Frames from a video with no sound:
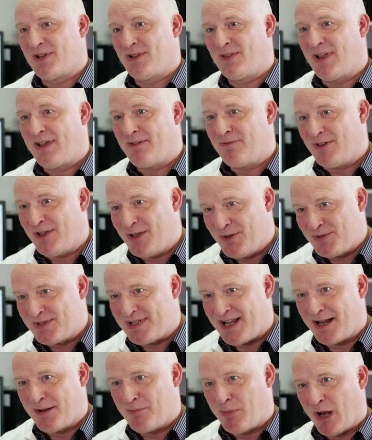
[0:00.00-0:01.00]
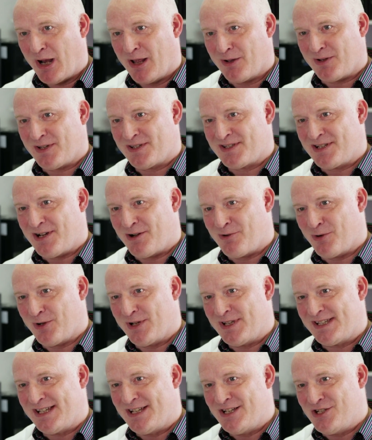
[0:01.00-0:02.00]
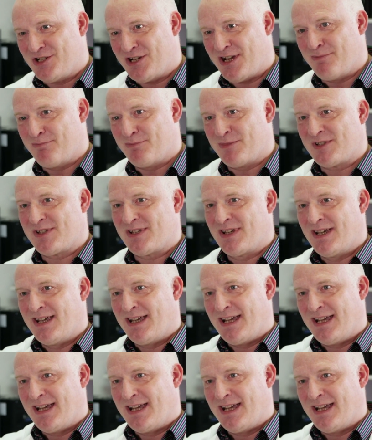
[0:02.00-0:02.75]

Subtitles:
and they've used anabolic steroids in gyms